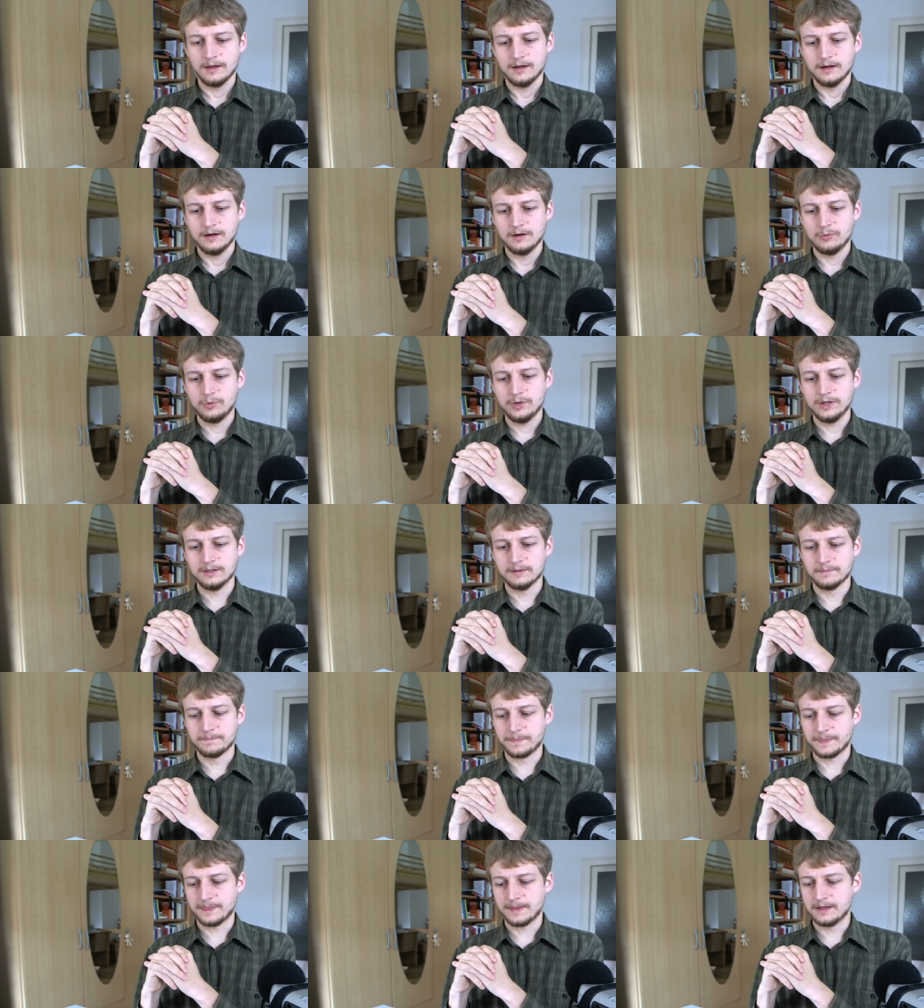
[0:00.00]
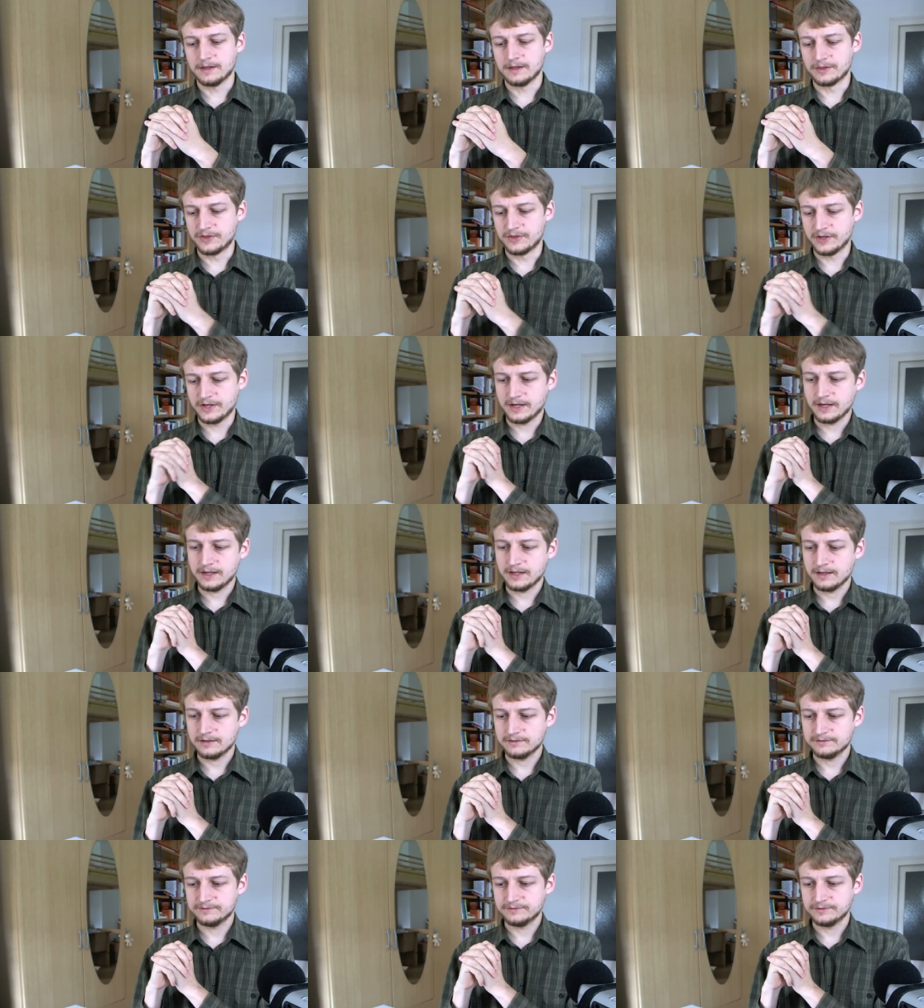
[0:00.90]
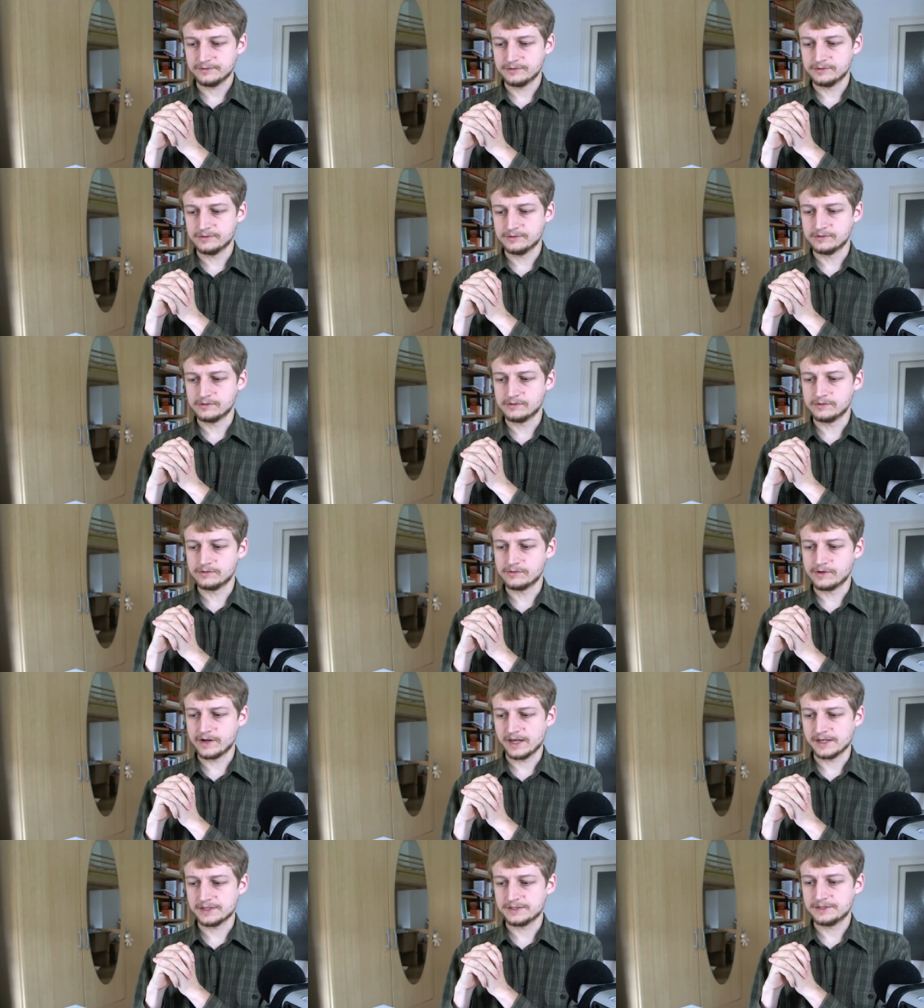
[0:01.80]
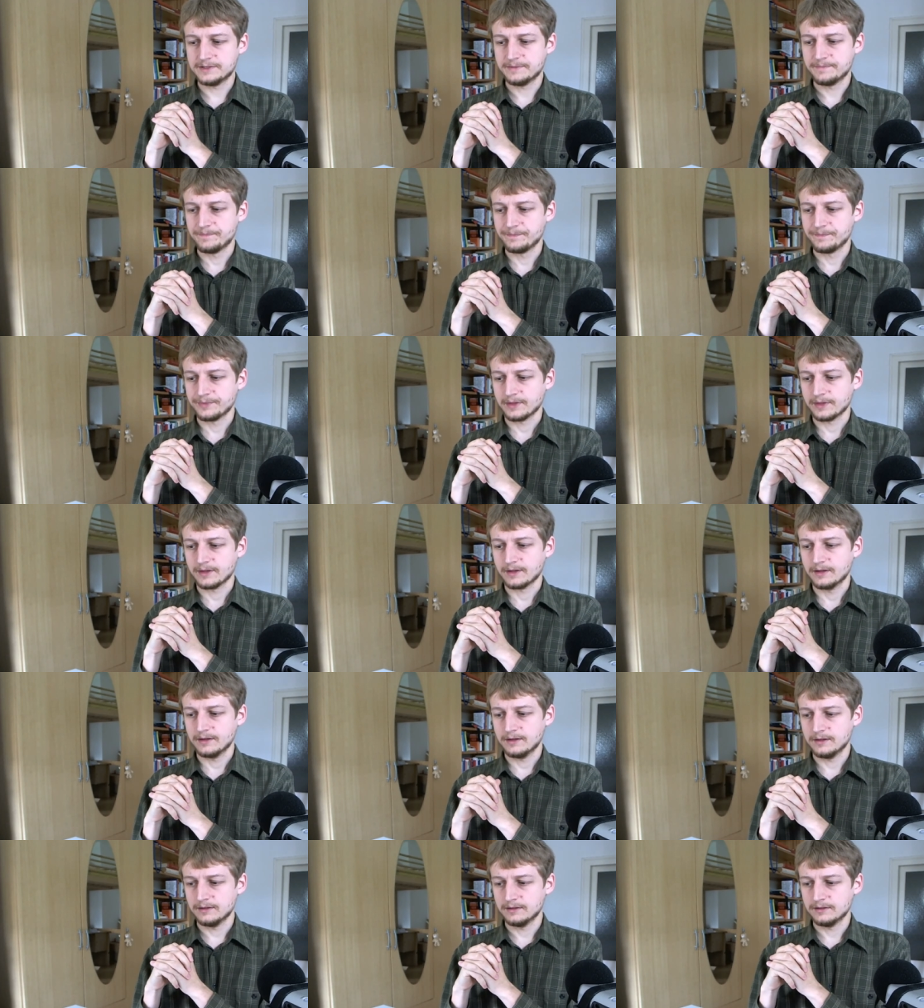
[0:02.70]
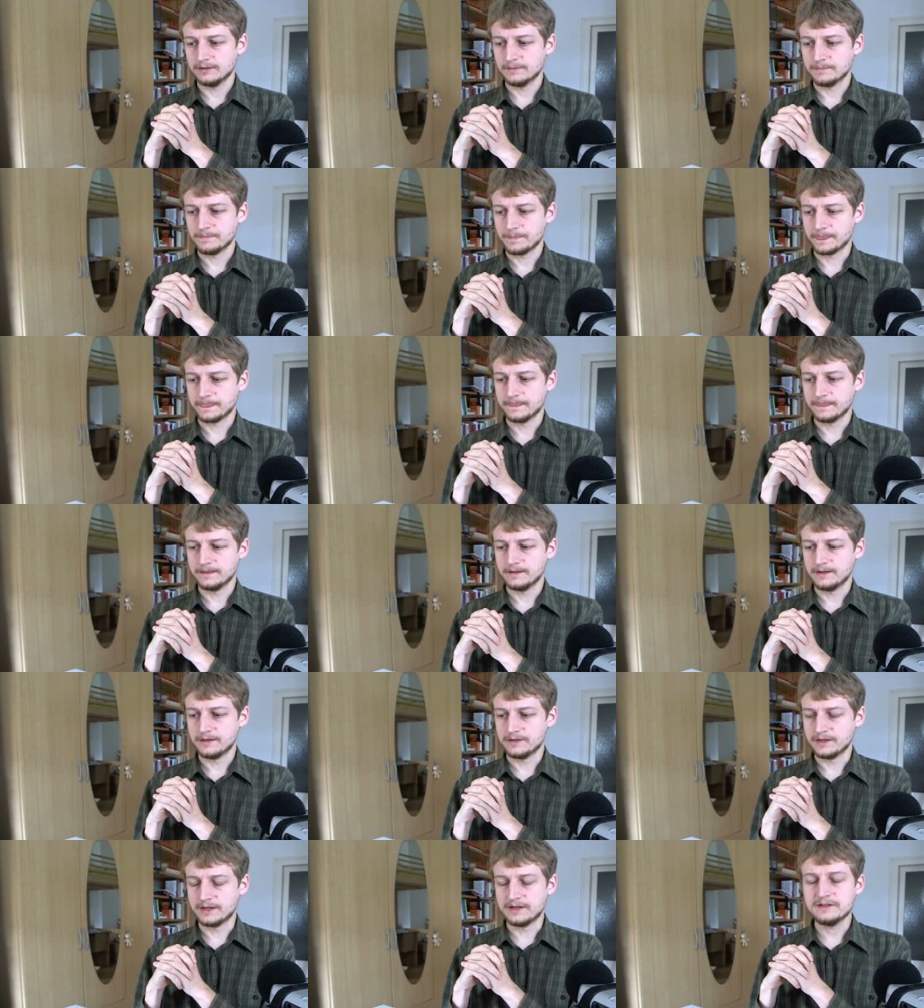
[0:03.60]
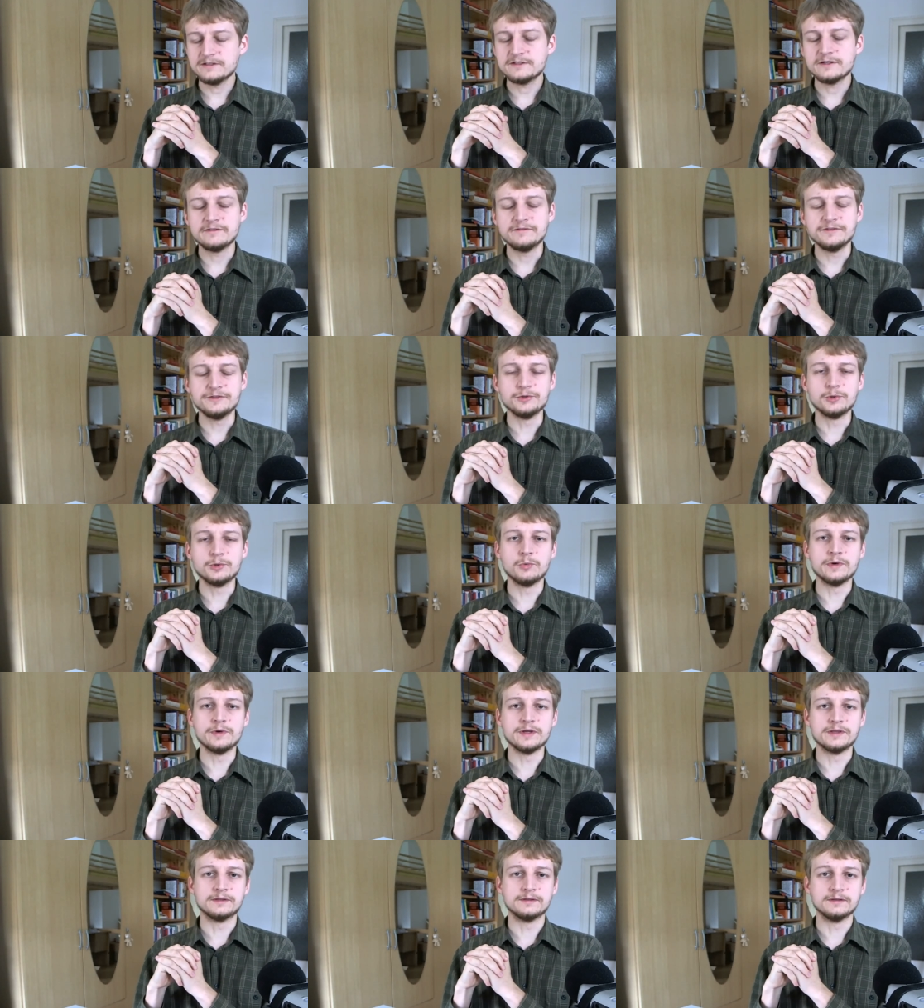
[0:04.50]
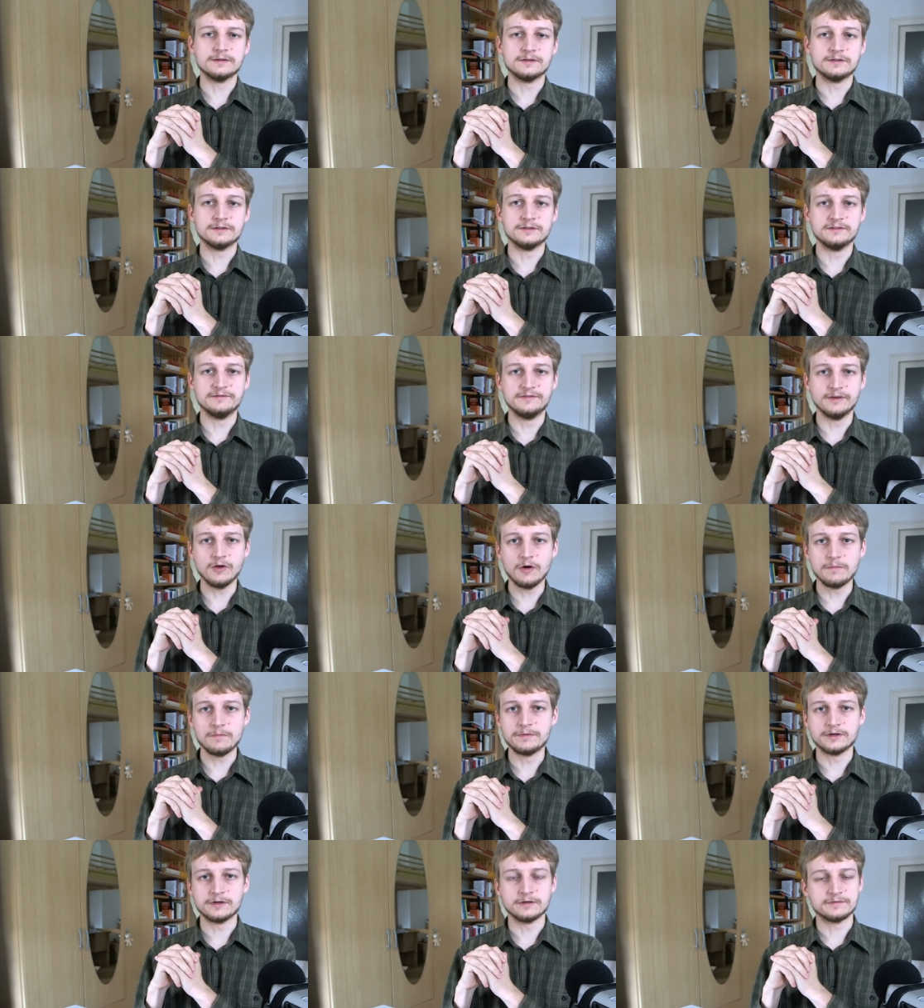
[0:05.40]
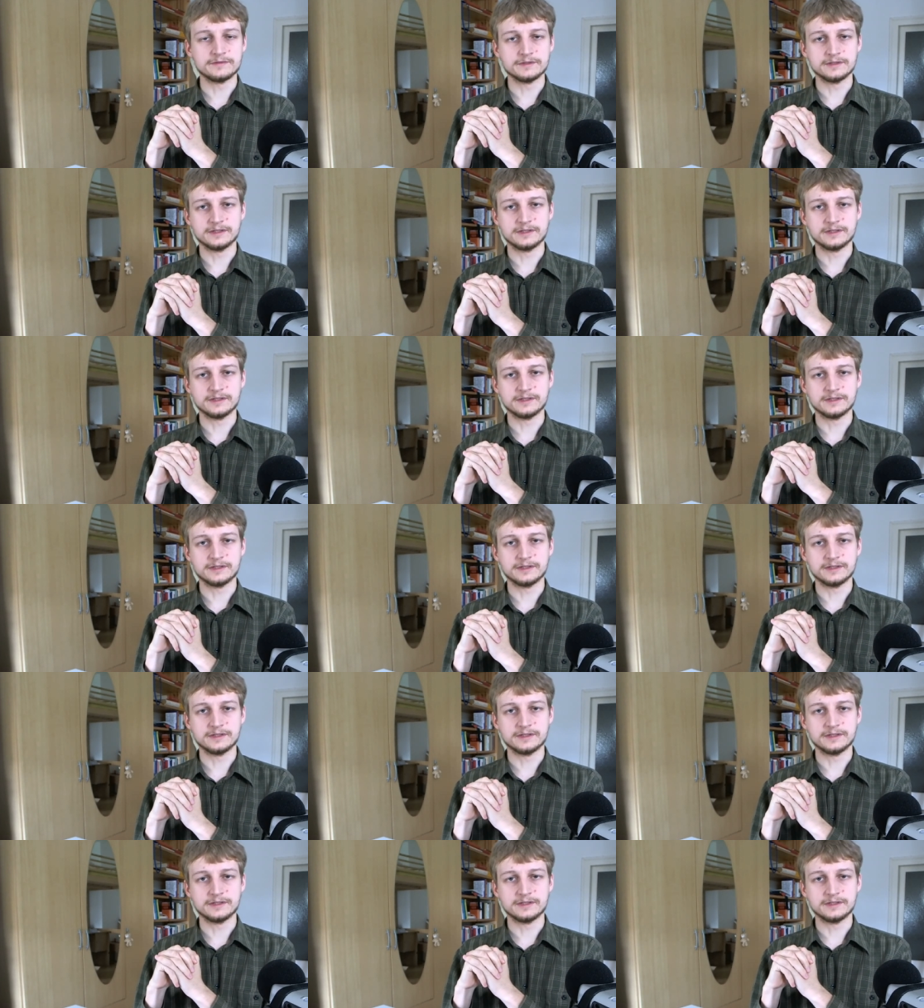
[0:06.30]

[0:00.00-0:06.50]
Well, then I have read an interview with the developer of the